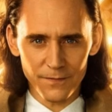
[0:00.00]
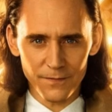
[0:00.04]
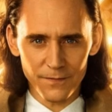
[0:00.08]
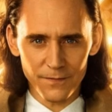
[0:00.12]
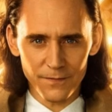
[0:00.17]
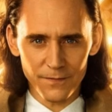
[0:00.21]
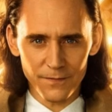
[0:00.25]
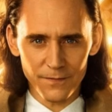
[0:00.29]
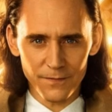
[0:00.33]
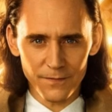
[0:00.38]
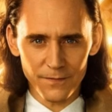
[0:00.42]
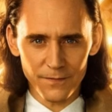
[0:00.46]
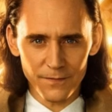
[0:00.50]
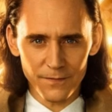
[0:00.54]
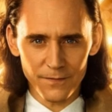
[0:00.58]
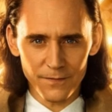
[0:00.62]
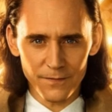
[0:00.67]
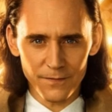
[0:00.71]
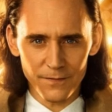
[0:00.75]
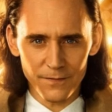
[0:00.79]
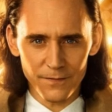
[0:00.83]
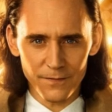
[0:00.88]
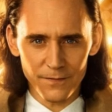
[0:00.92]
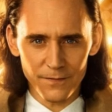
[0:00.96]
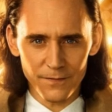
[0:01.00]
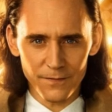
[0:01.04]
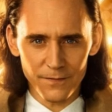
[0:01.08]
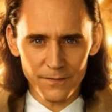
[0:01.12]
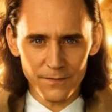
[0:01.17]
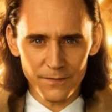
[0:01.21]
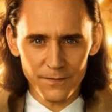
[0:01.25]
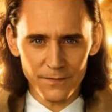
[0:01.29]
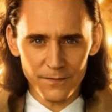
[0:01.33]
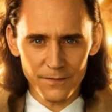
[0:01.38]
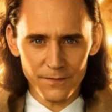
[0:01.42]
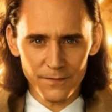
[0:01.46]

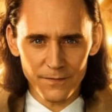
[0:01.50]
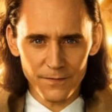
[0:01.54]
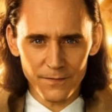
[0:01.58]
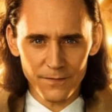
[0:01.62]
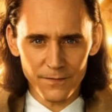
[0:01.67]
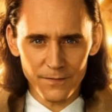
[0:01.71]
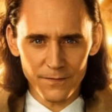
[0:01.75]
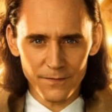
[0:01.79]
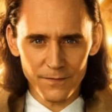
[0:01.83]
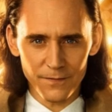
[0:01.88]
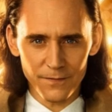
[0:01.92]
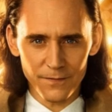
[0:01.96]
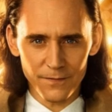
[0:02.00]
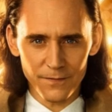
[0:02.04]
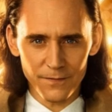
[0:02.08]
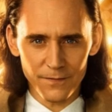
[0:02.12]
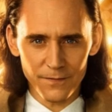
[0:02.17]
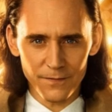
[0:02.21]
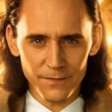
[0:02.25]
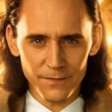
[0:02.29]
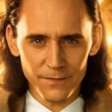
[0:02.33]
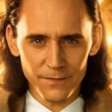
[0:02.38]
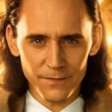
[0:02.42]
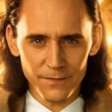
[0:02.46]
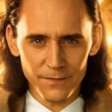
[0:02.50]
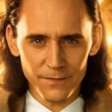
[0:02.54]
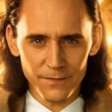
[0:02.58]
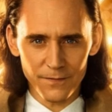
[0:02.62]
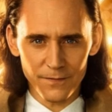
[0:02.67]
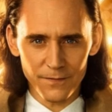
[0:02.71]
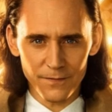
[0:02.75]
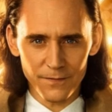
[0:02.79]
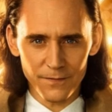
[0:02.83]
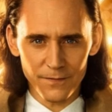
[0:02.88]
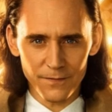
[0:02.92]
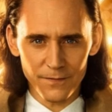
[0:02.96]

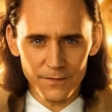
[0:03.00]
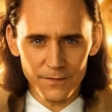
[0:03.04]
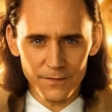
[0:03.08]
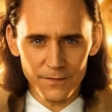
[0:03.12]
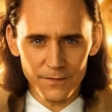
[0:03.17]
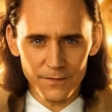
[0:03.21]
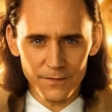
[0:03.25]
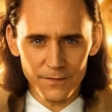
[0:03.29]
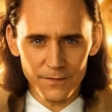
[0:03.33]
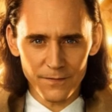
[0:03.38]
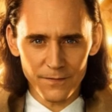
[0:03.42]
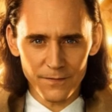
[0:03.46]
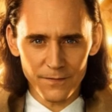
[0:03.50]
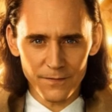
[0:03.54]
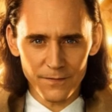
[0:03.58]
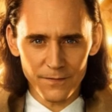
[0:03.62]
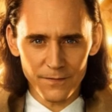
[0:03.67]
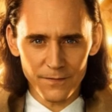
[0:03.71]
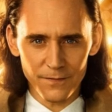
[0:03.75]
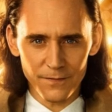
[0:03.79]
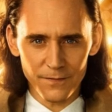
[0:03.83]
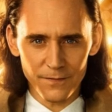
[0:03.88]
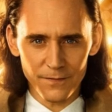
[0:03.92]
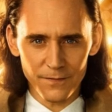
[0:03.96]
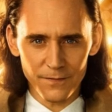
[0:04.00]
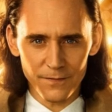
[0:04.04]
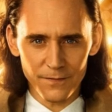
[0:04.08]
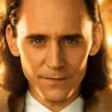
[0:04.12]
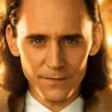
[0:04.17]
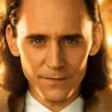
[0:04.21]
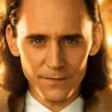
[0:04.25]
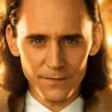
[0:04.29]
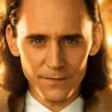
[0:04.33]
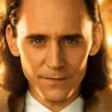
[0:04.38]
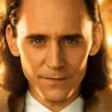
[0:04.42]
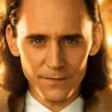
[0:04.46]

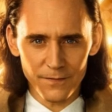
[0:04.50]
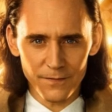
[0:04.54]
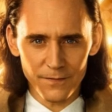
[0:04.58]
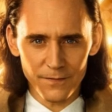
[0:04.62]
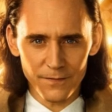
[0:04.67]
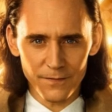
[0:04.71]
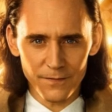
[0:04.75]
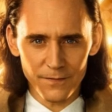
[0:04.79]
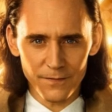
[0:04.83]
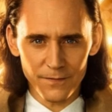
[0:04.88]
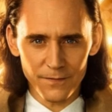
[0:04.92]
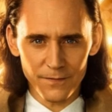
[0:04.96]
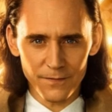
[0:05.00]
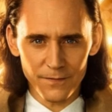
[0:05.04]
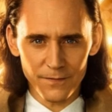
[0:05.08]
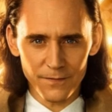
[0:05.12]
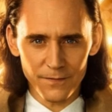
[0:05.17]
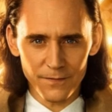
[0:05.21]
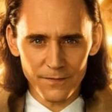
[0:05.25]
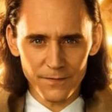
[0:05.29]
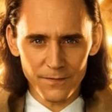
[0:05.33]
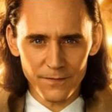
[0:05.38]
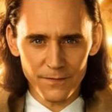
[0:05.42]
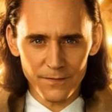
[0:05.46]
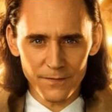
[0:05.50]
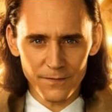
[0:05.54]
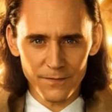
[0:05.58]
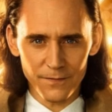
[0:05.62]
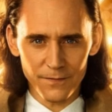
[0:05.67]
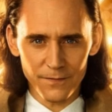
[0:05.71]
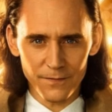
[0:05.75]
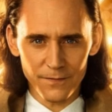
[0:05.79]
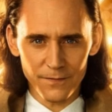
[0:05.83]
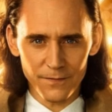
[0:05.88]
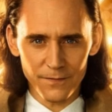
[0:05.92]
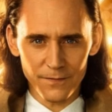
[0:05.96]

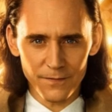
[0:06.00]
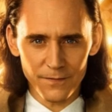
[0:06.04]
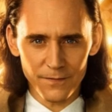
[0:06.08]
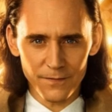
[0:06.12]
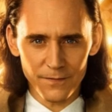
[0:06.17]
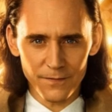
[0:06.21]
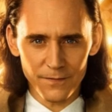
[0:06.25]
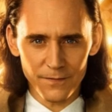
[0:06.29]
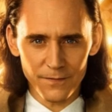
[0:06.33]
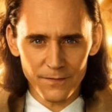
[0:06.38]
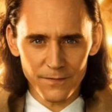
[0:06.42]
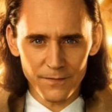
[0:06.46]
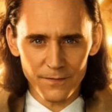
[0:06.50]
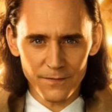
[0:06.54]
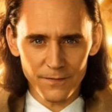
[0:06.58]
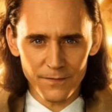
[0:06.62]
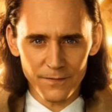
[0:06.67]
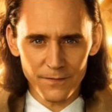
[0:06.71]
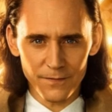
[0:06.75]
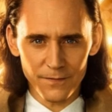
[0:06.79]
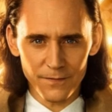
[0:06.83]
This is a still picture; no speech is visible.